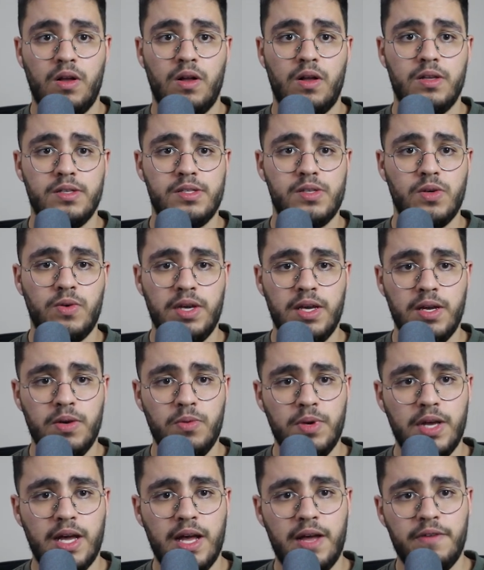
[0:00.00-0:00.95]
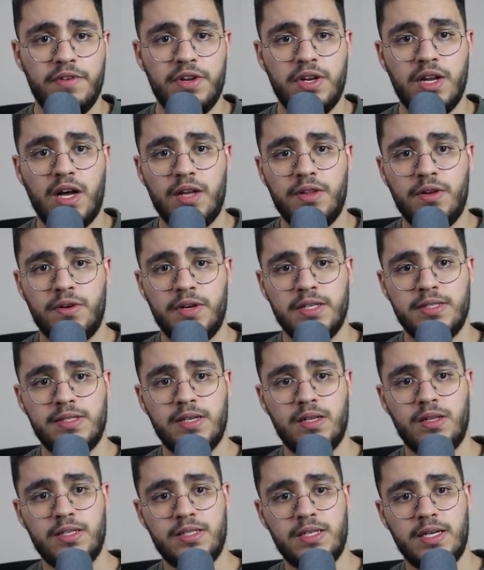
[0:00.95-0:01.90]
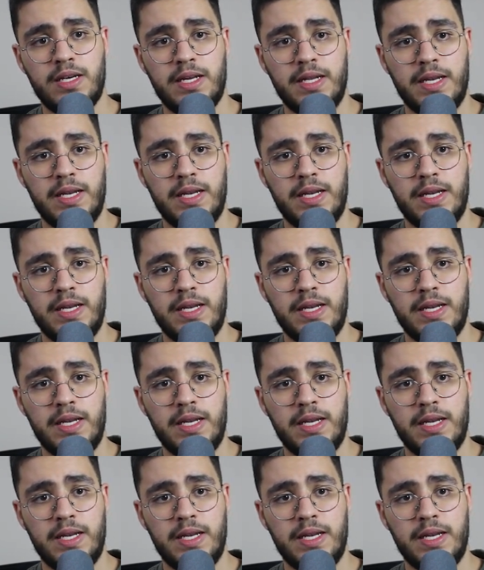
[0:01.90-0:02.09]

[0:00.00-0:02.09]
Also here we have another utility